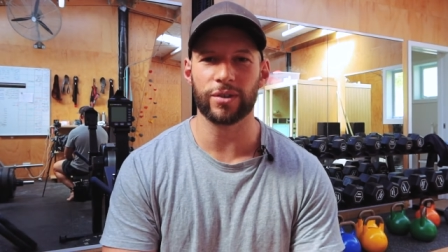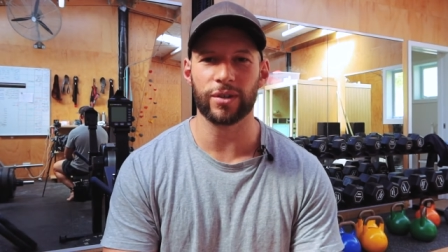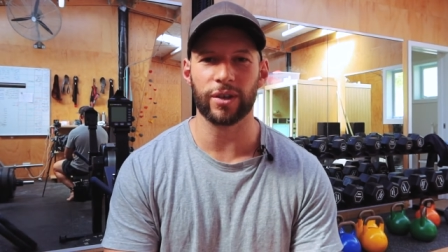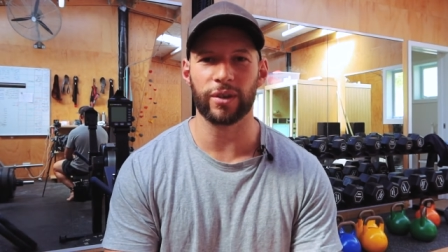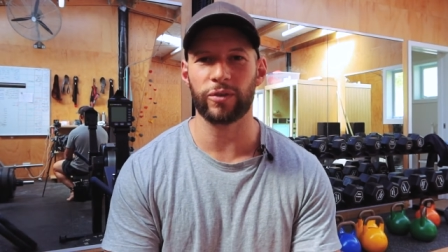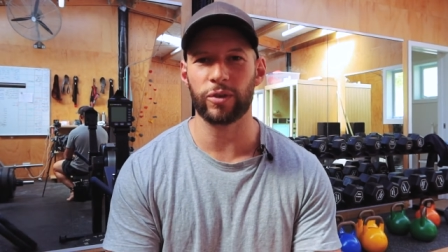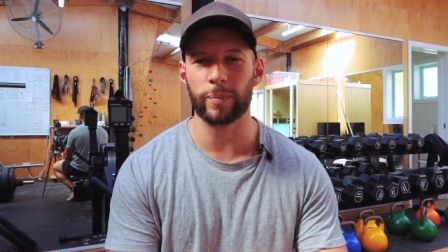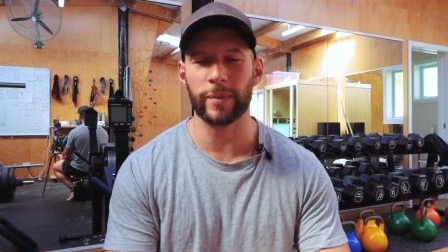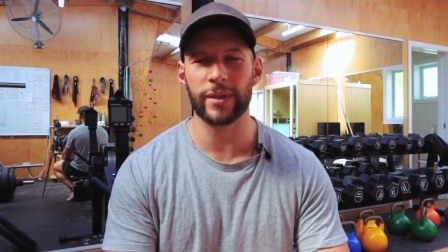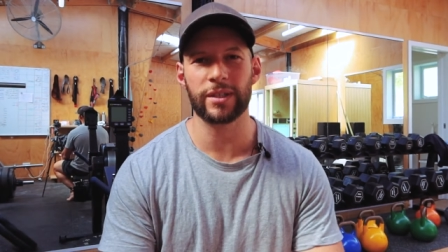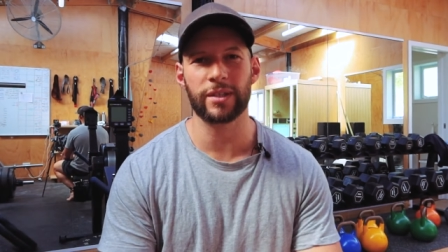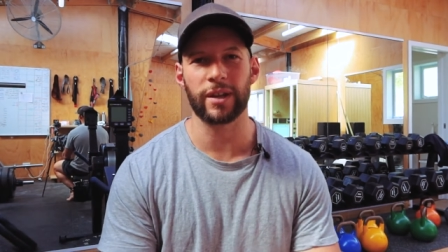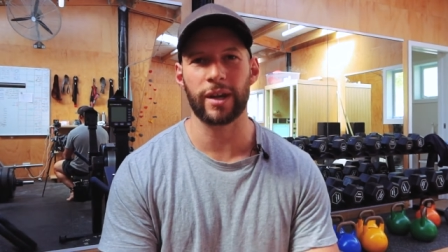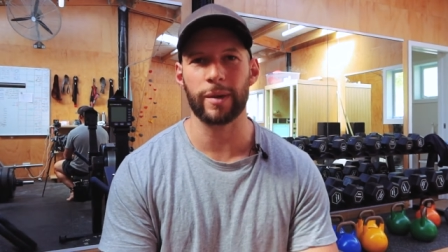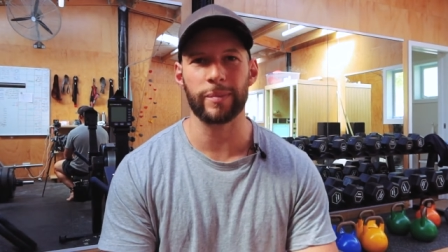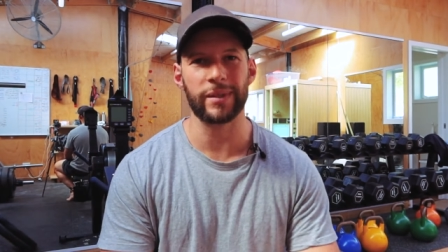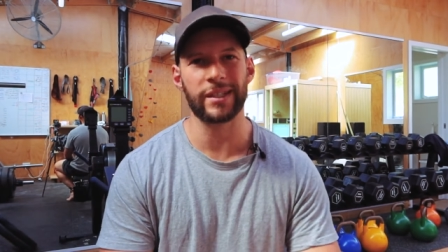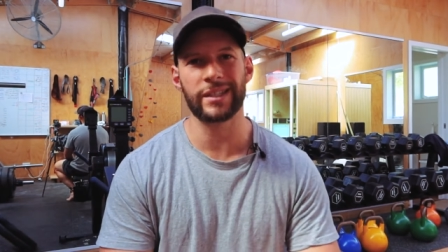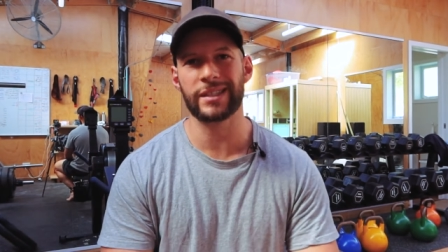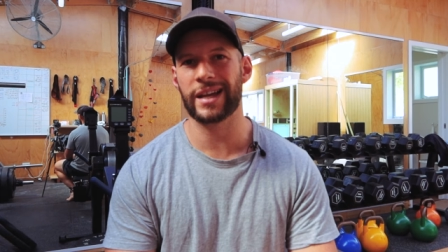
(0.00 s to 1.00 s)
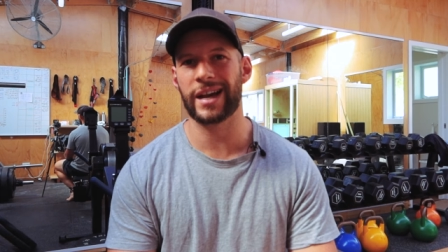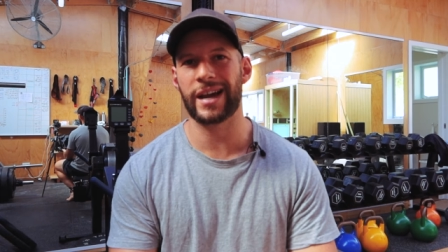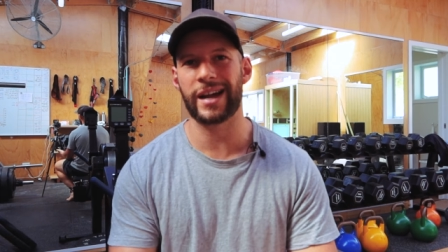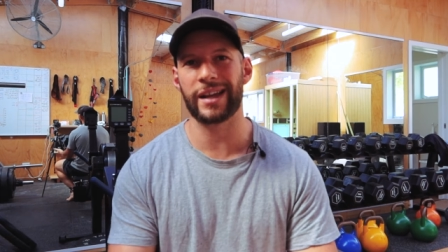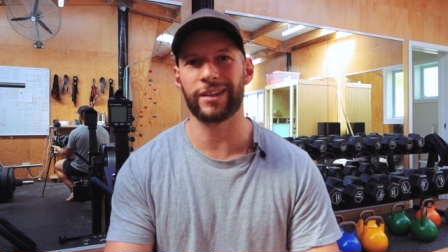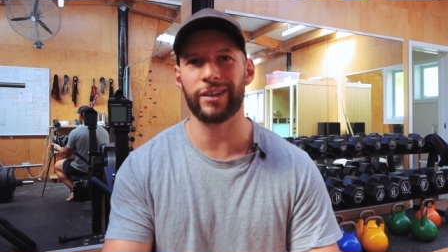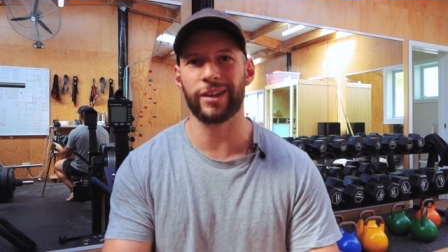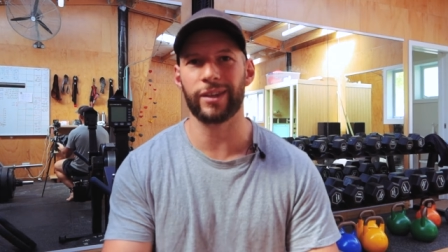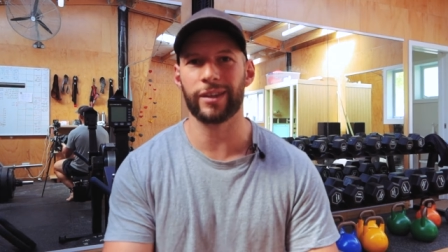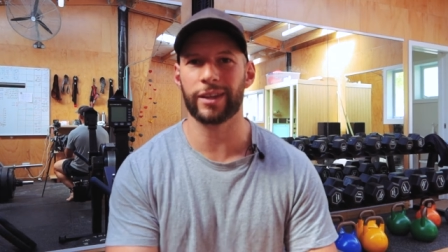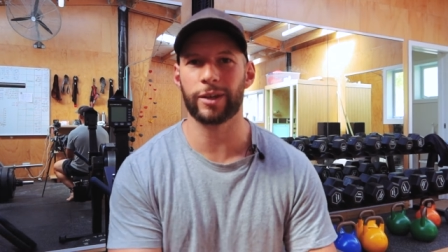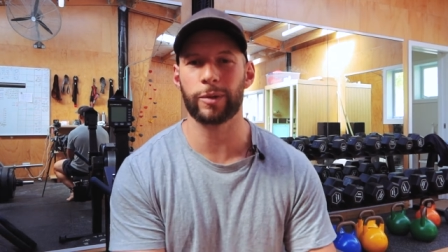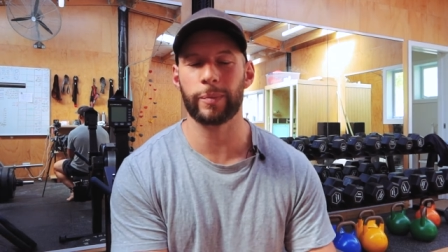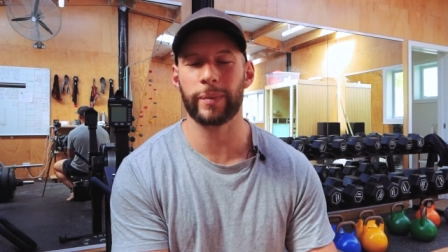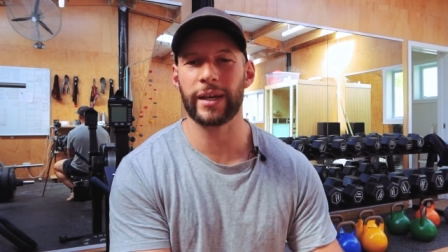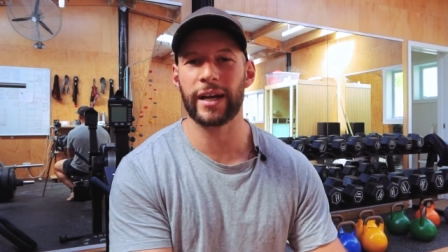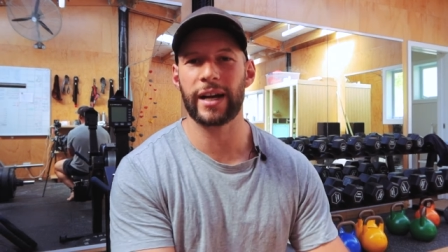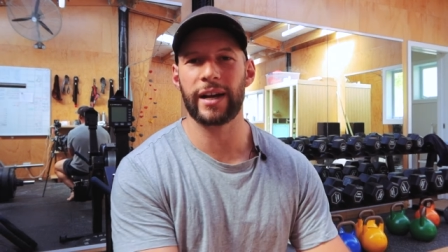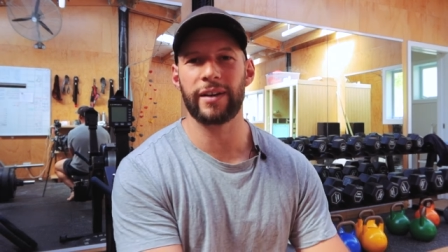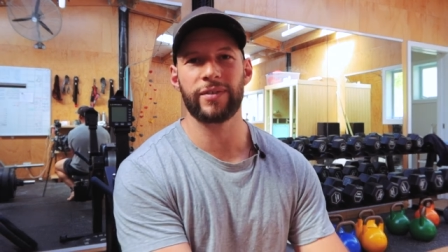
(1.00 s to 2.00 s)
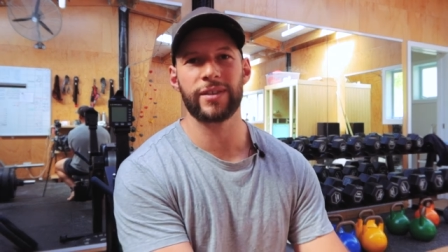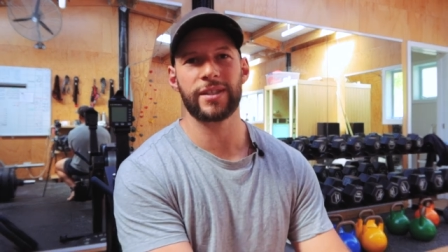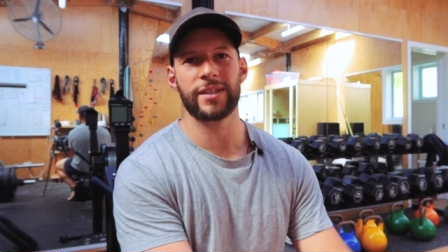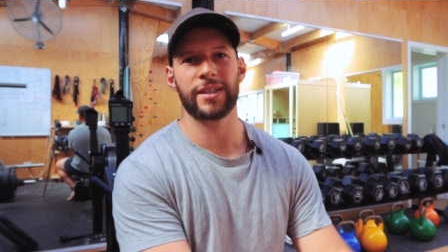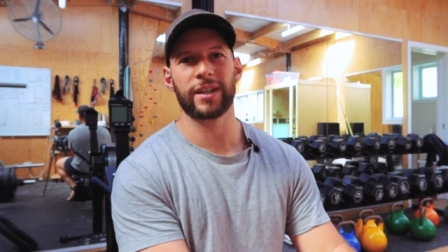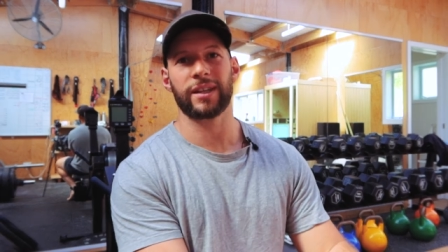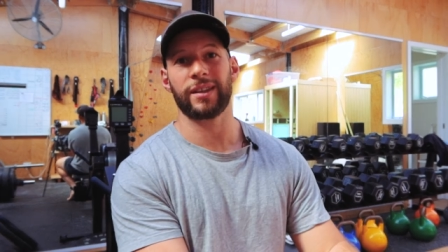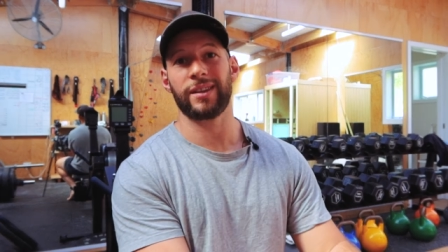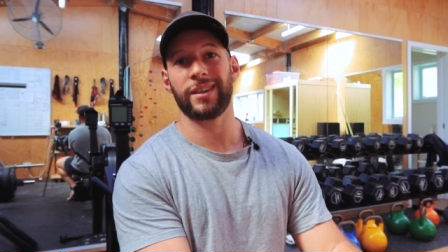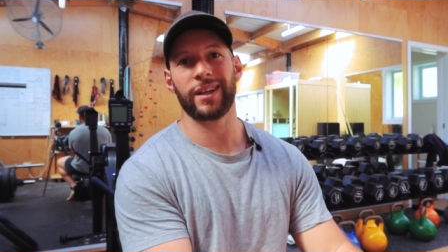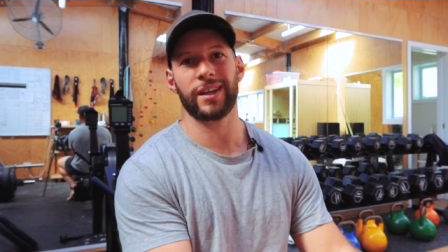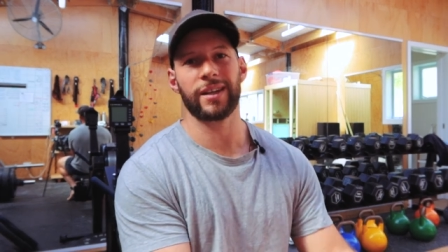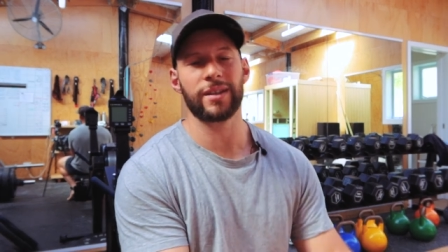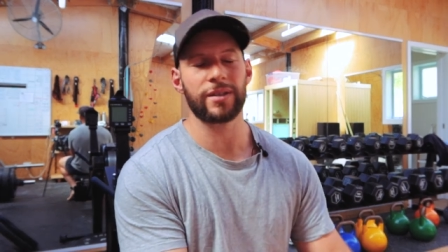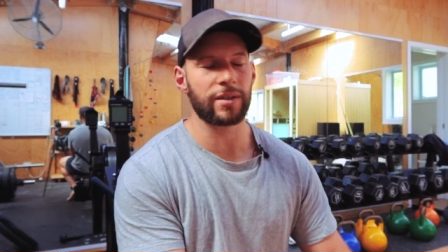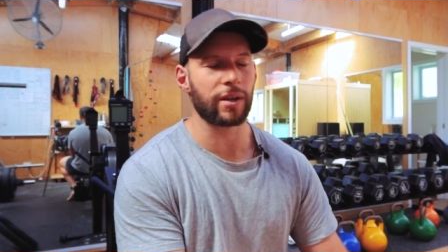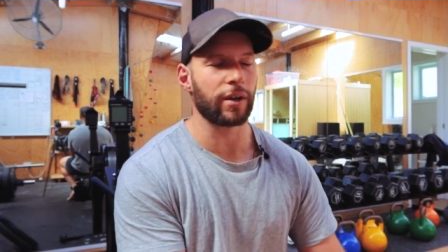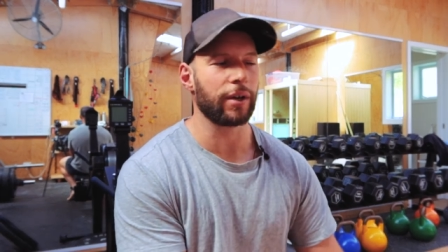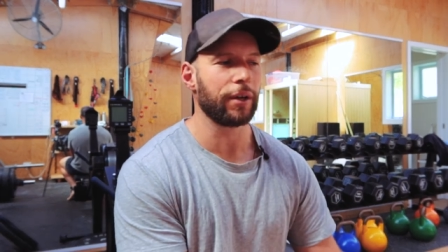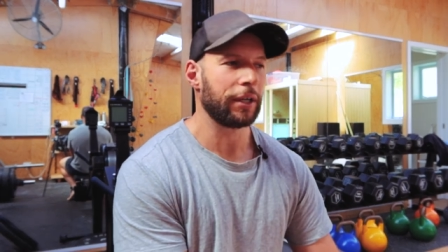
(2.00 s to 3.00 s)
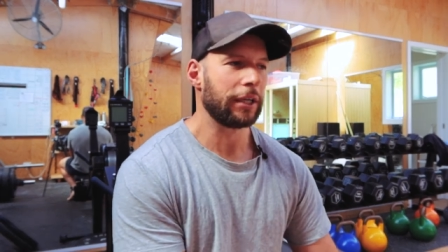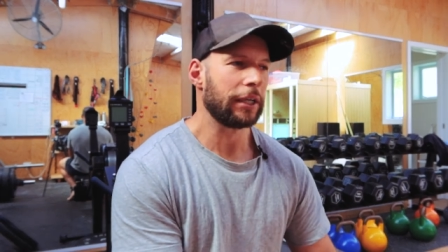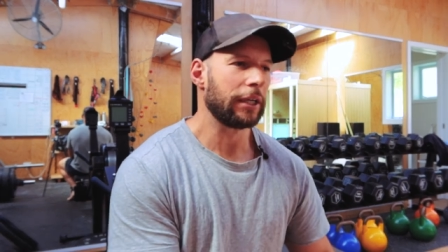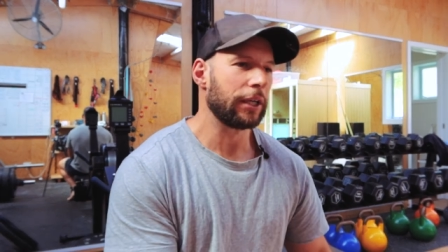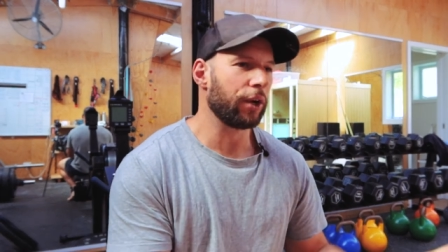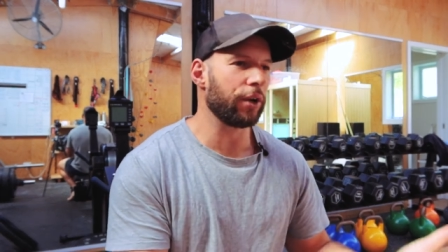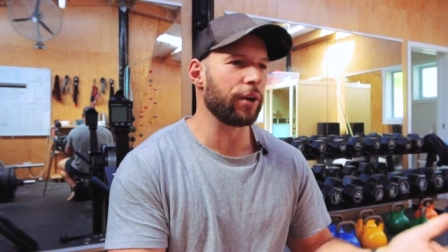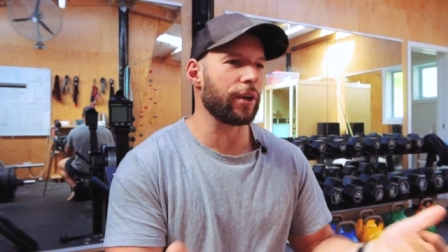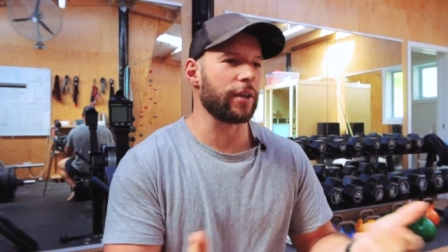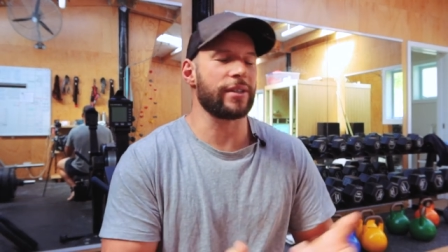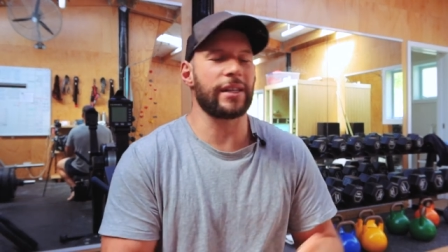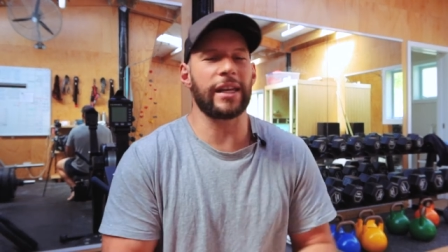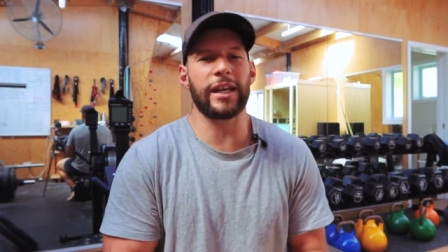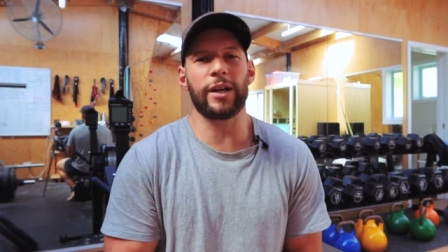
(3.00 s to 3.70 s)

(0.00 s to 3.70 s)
So if you miss time your start, you know there could be half a second there. So who knows?